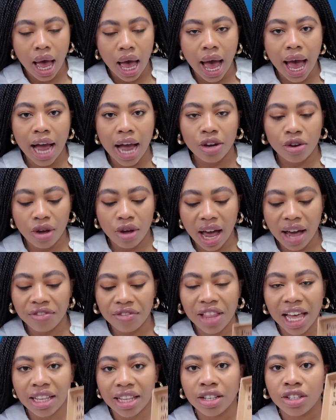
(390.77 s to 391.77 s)
And you have
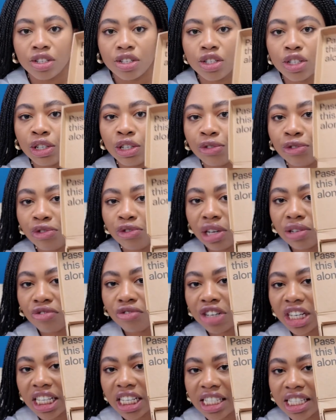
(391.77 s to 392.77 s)
like the different
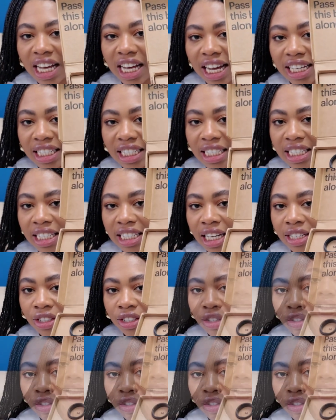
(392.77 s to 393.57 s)
ring sizes that the